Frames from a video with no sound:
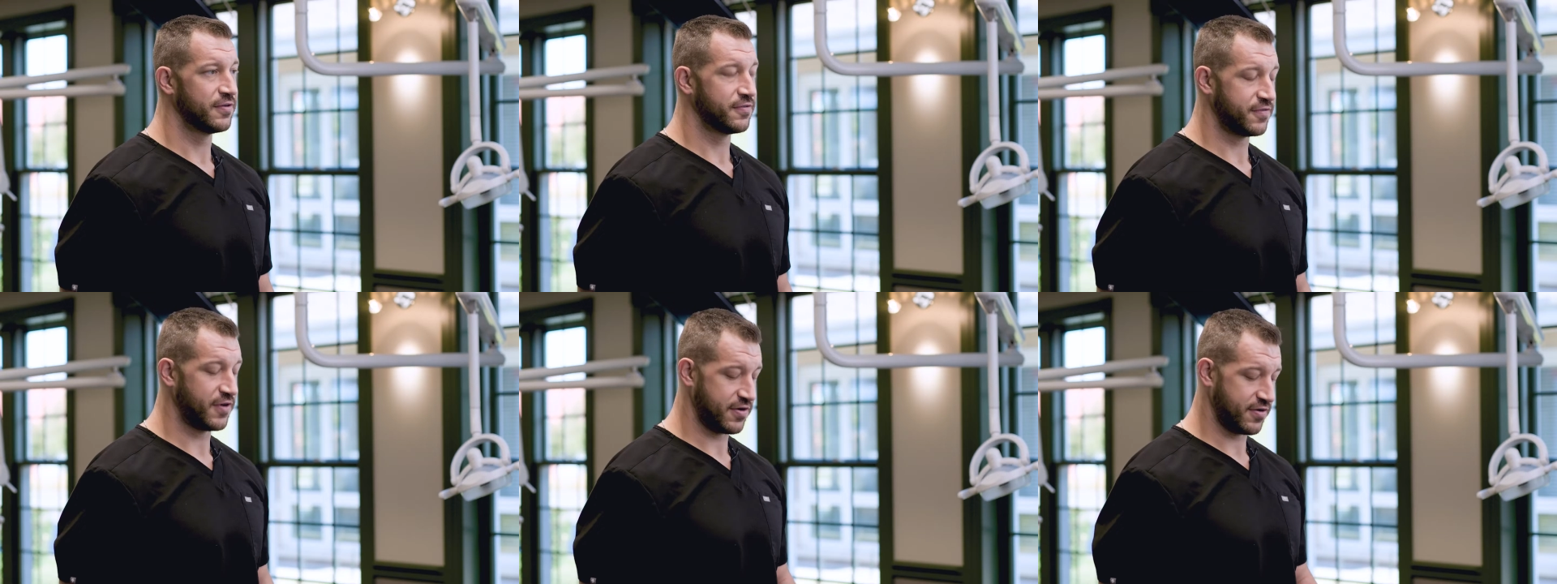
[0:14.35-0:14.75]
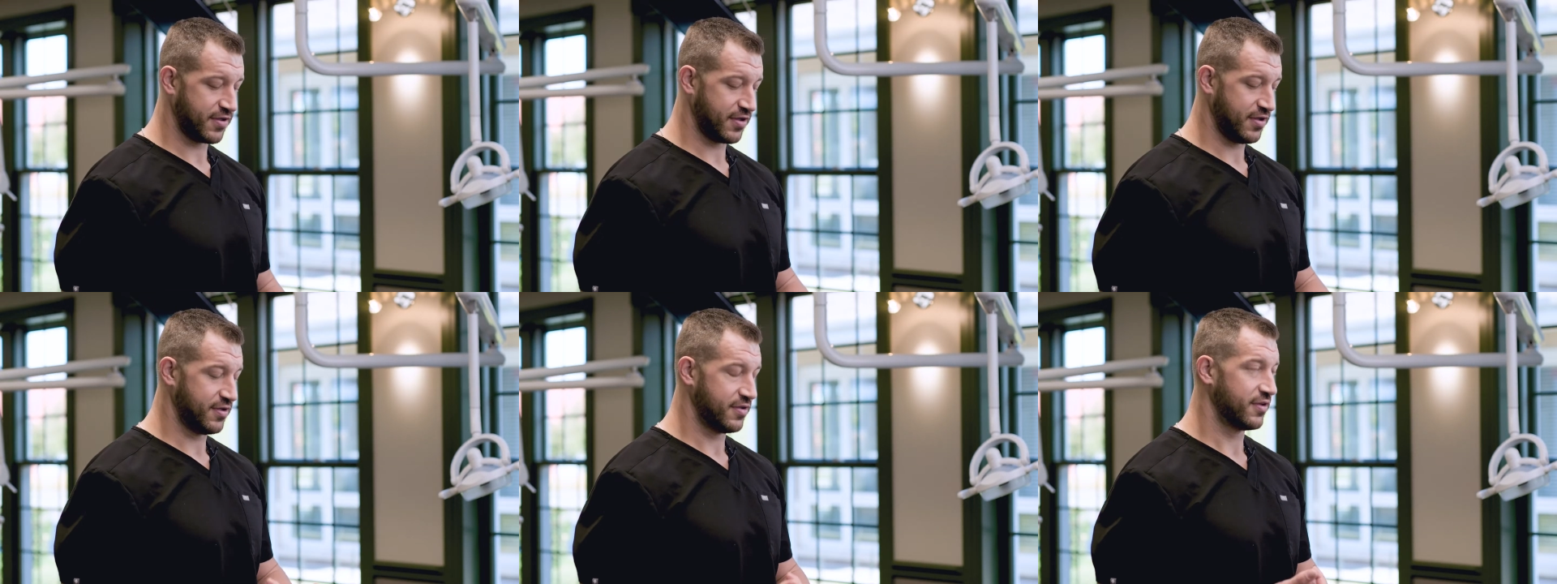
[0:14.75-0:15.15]

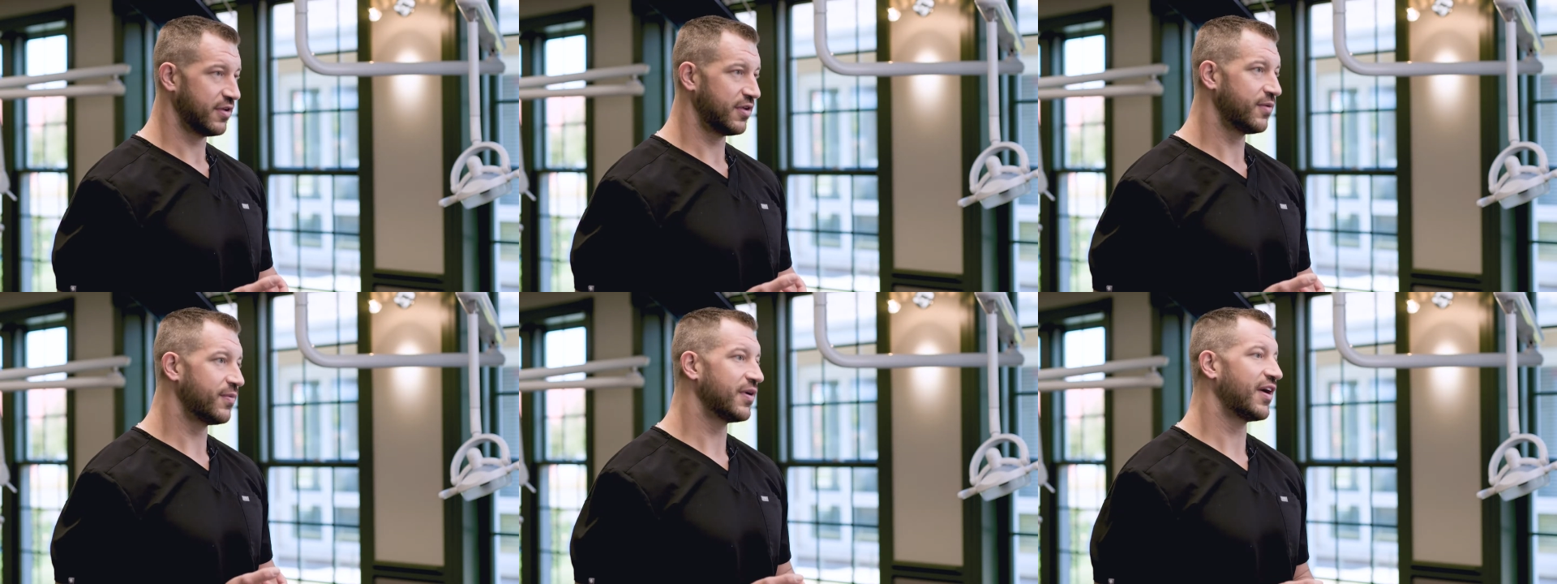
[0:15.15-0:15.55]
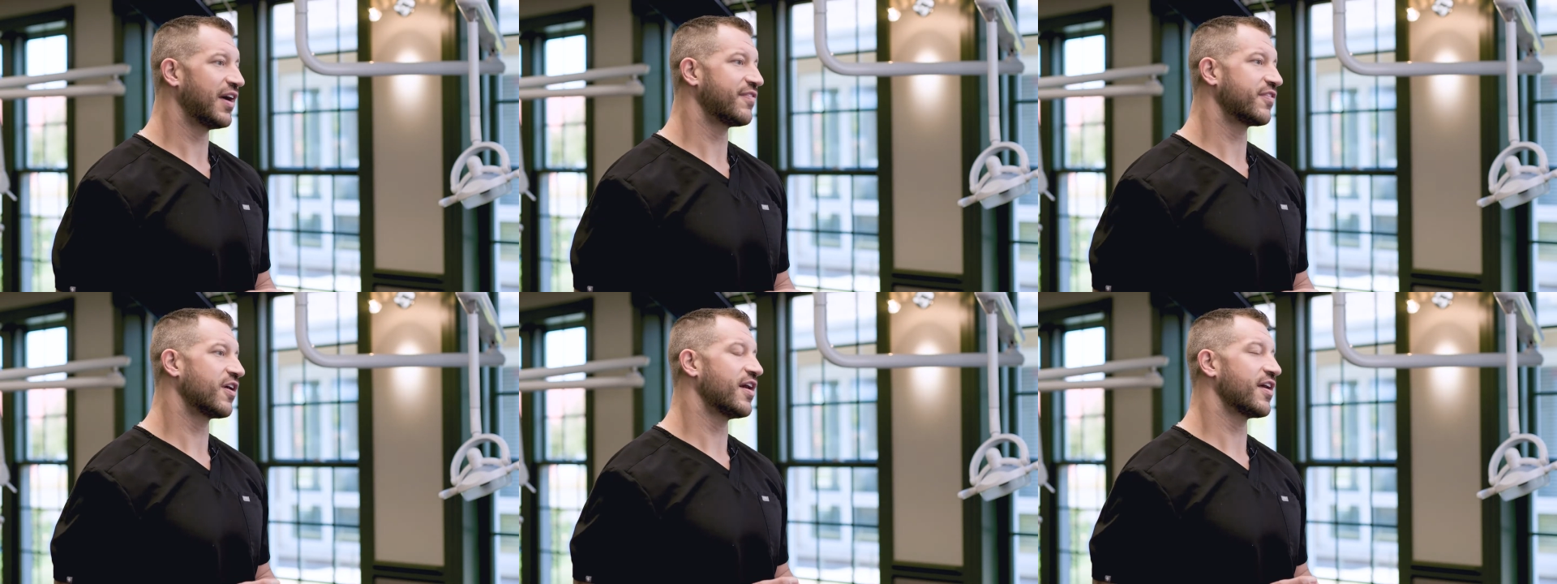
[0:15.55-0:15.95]
First, you will
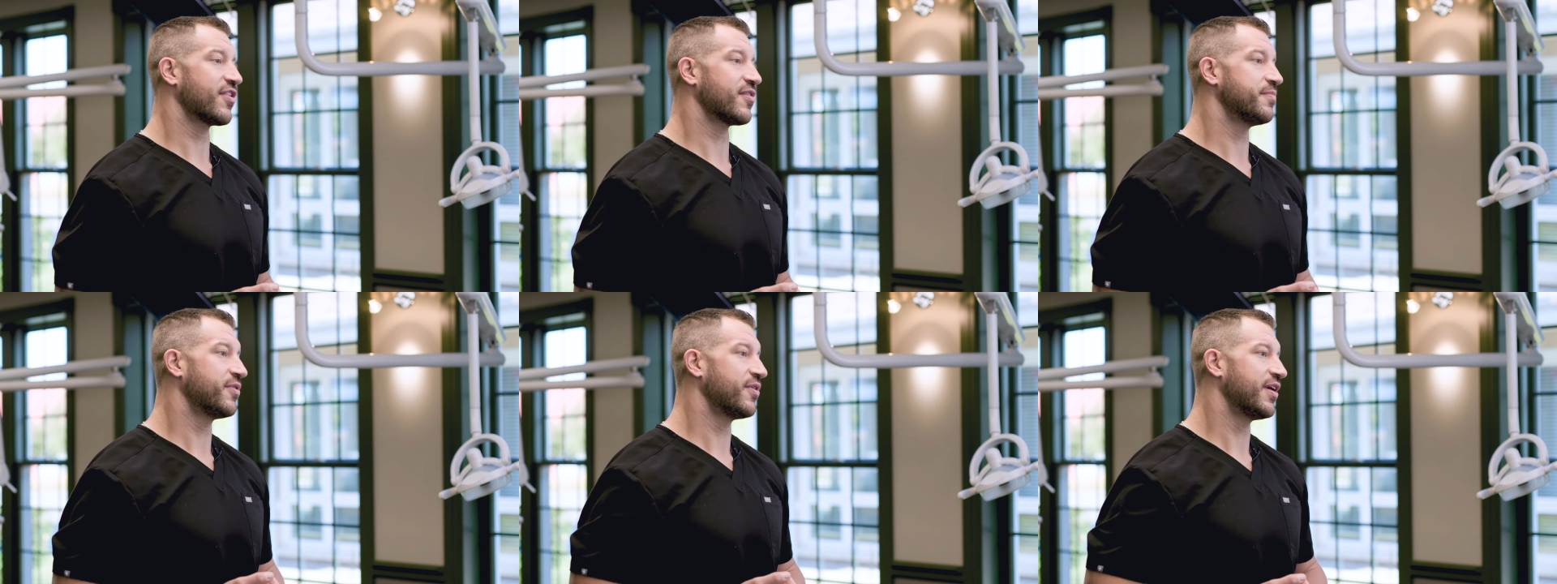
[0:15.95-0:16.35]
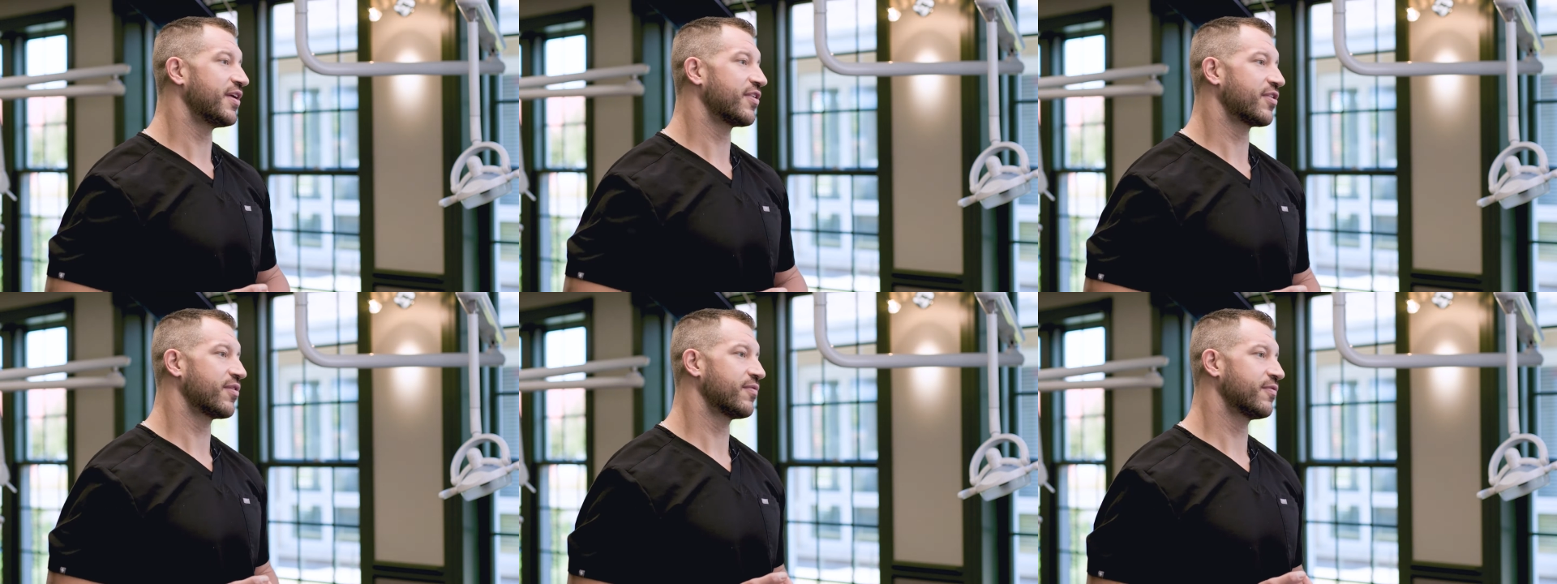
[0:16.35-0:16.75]
have gauze in
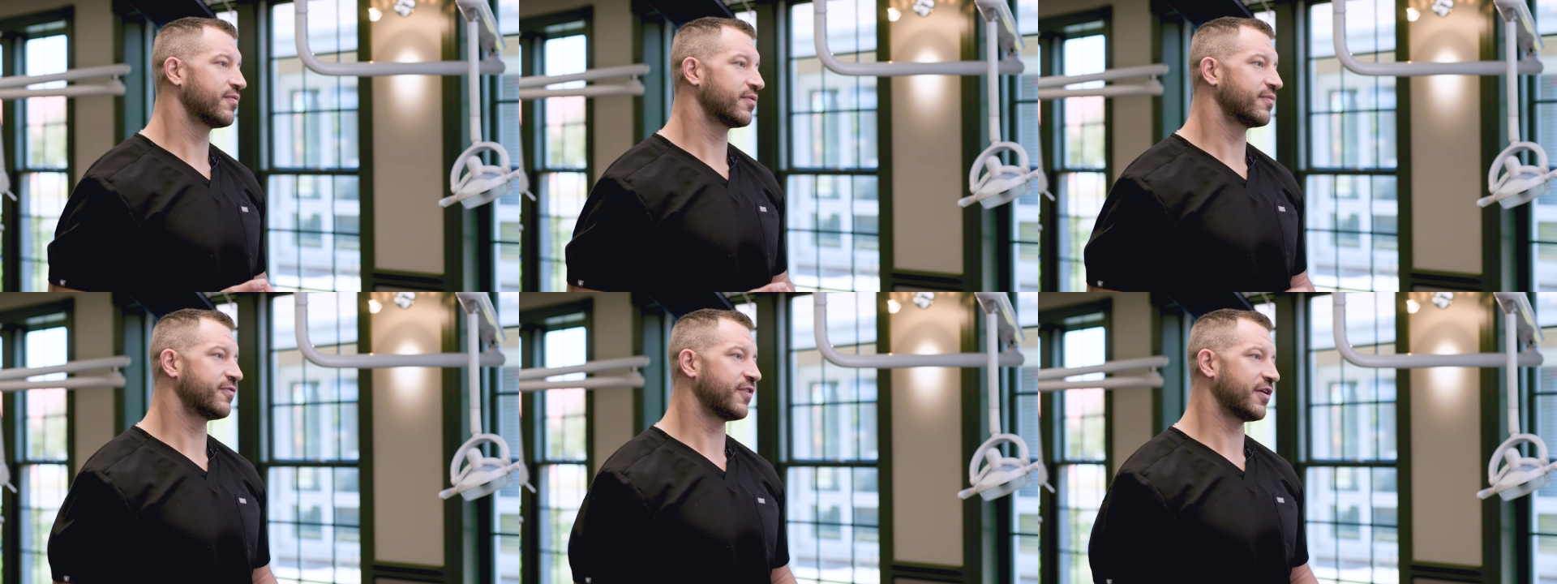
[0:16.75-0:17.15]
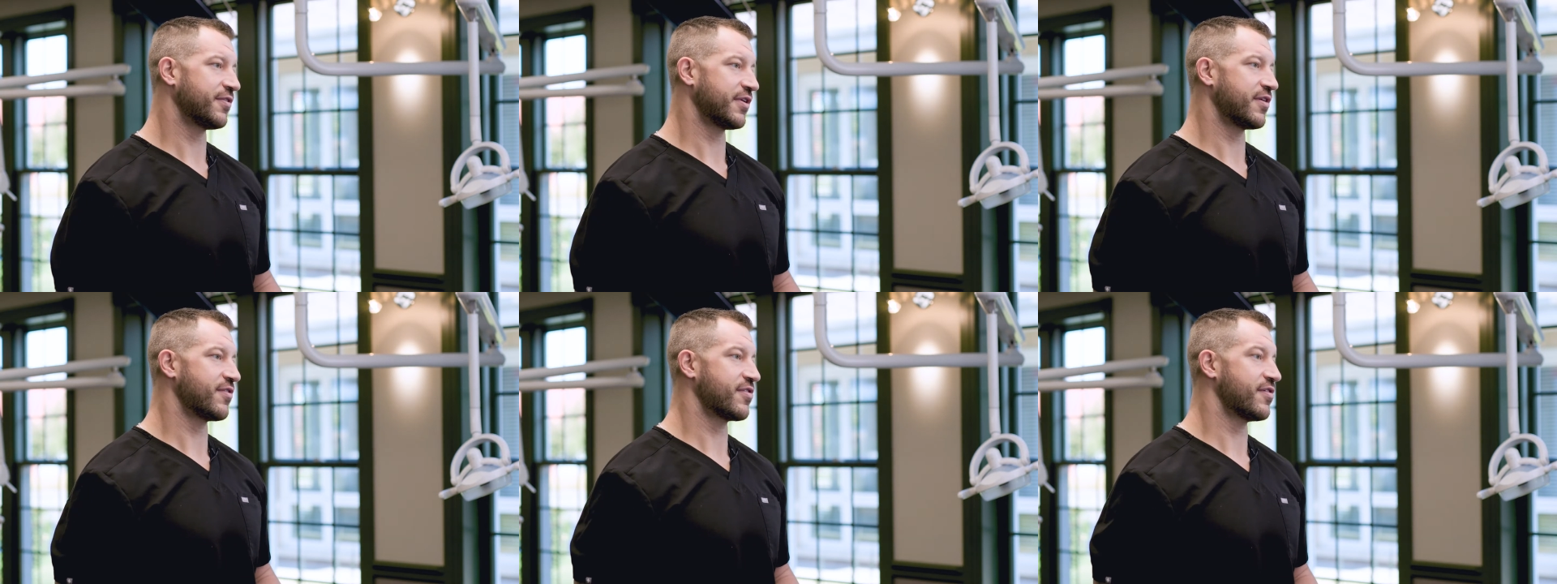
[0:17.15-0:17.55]
place
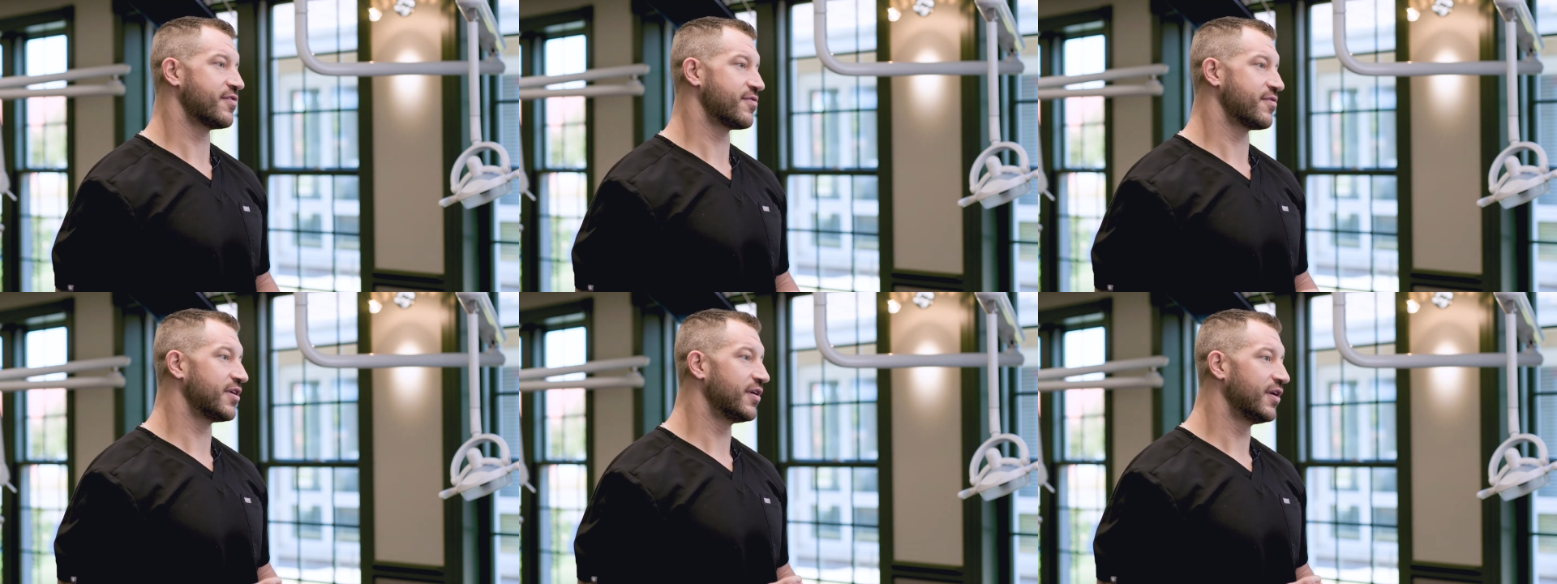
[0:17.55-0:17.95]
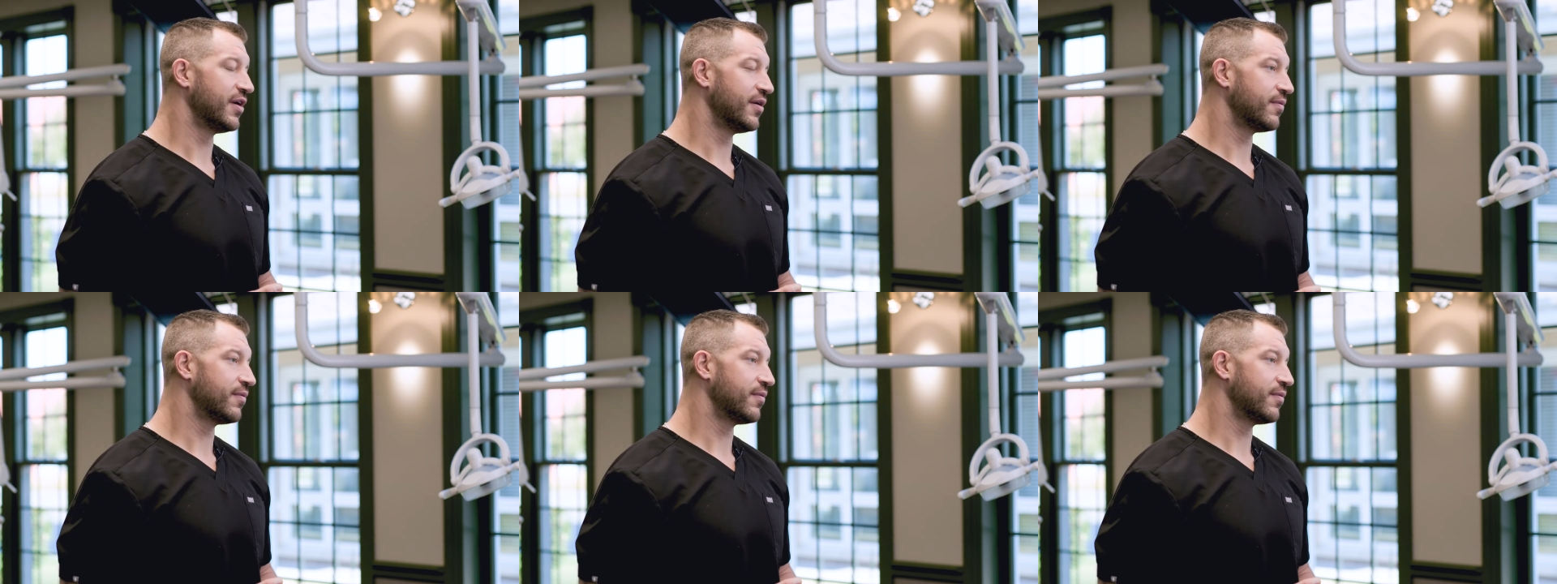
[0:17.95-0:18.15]
following your surgery.